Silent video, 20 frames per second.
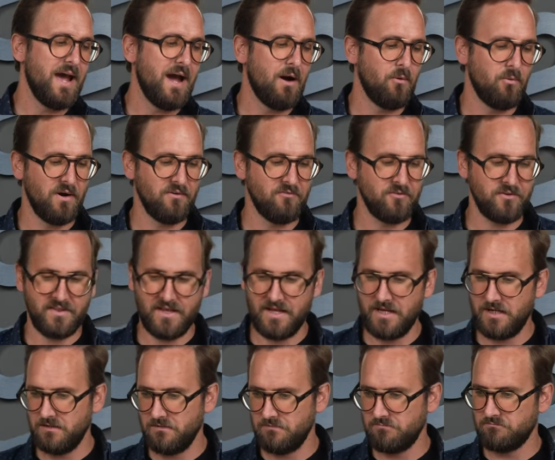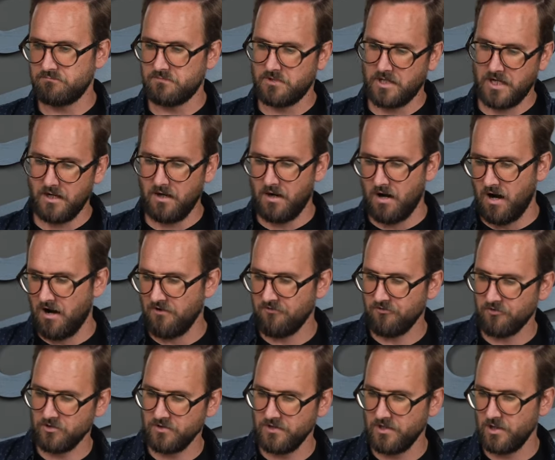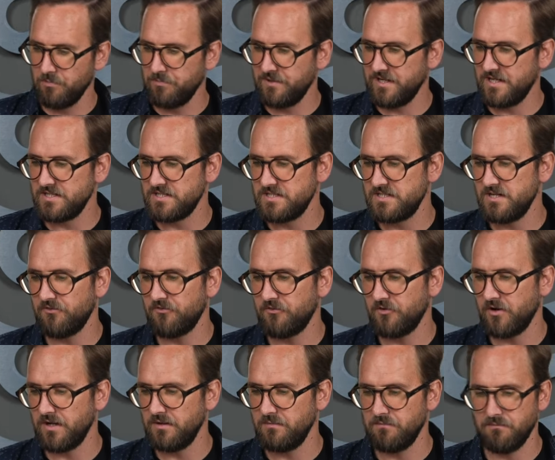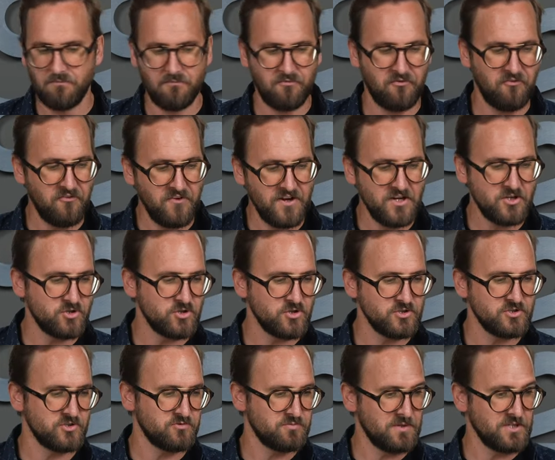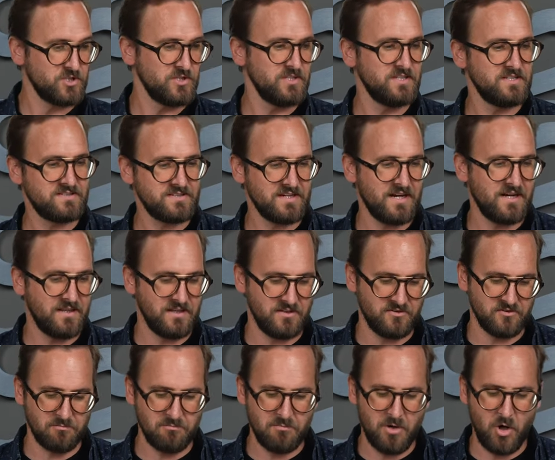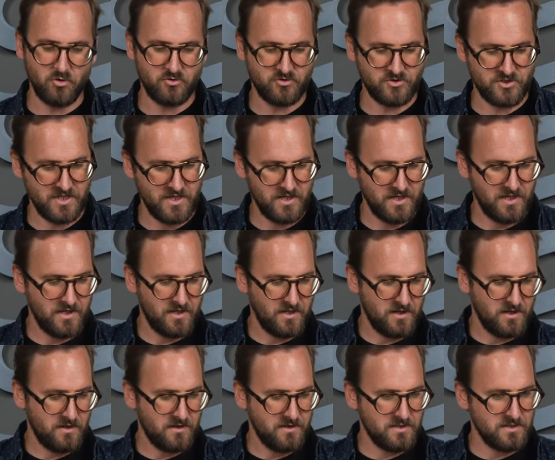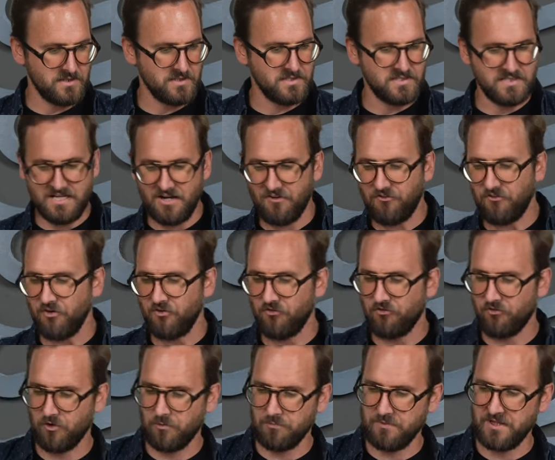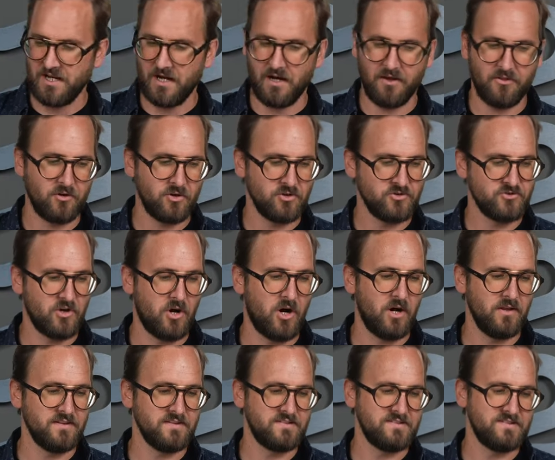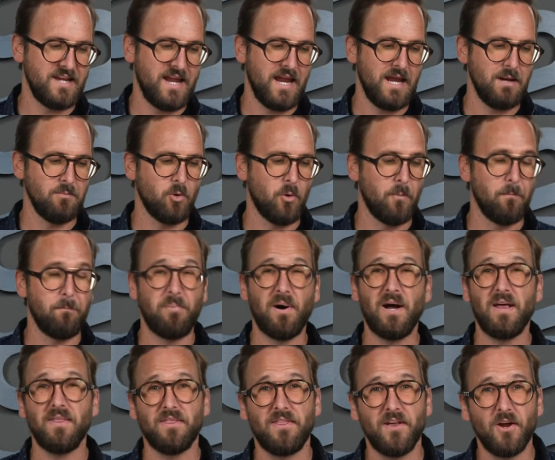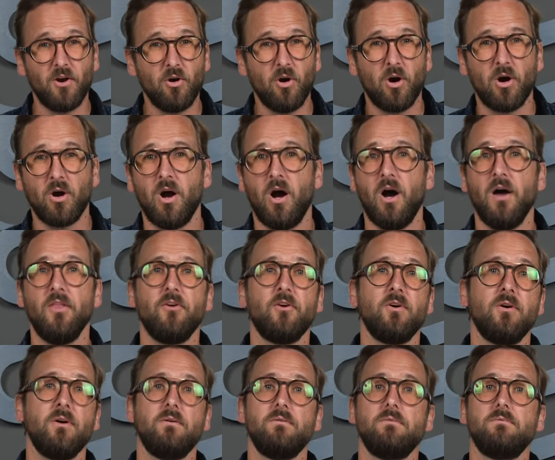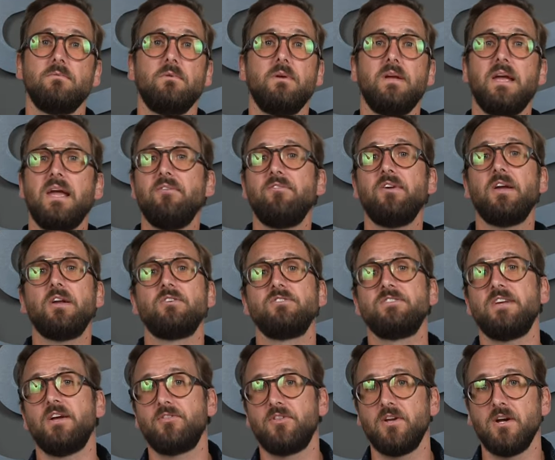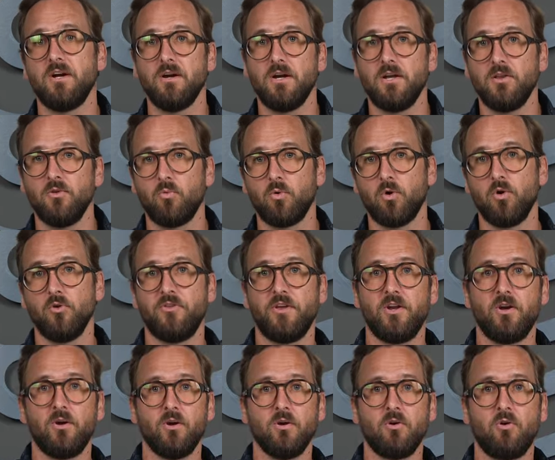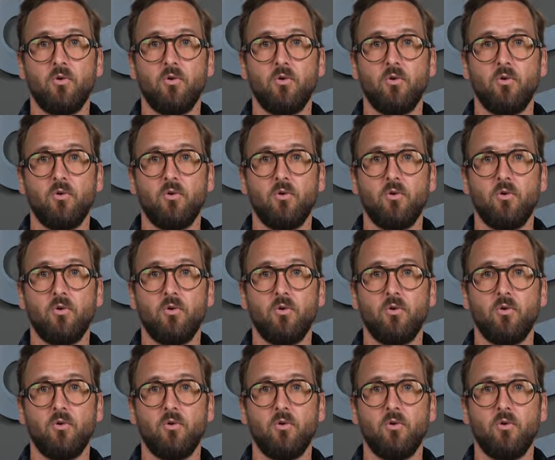However, they kind of offer a little bit of different features, especially this guy. I think is the most different from the others on this table, but there are other aviators out there in the world that are